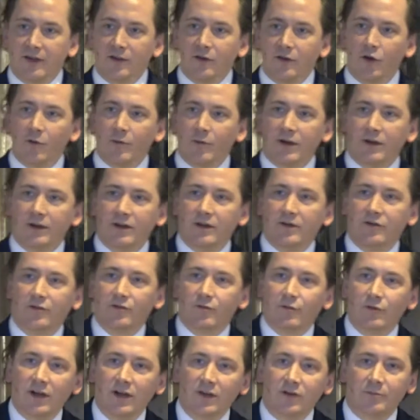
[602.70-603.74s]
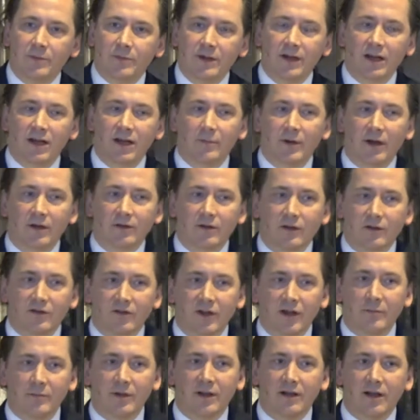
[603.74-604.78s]
think nobody is really speaking about
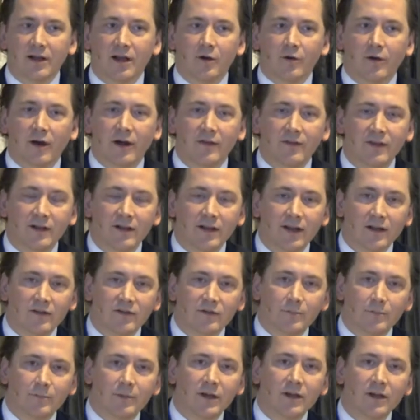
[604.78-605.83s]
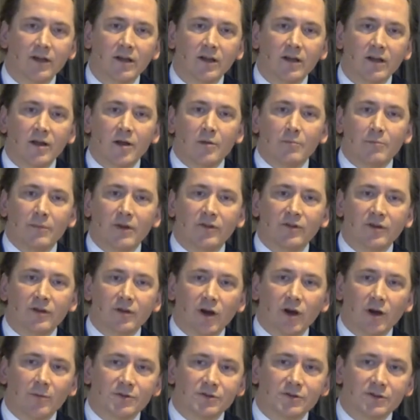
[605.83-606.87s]
containment now. I think that's the big
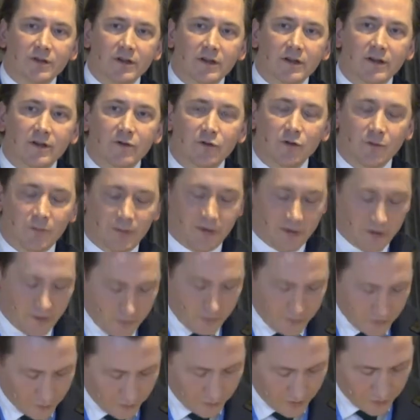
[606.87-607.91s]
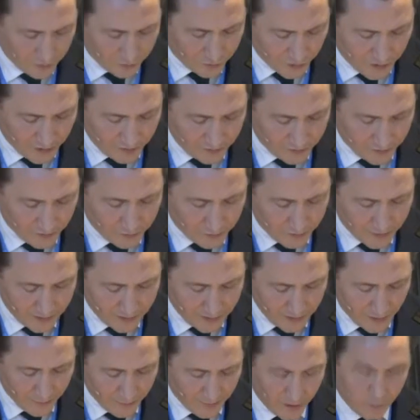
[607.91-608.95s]
missing option in the European grand strategy
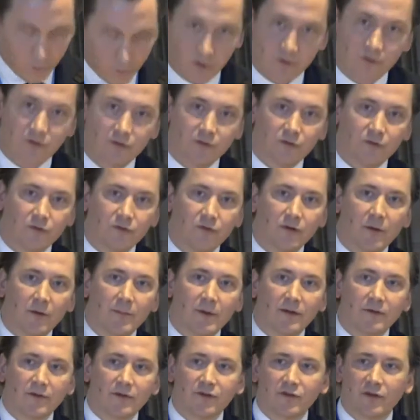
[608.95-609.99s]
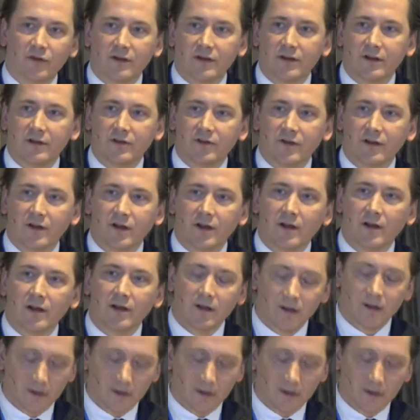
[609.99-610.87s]
debate about what to do about the Southern Agenda.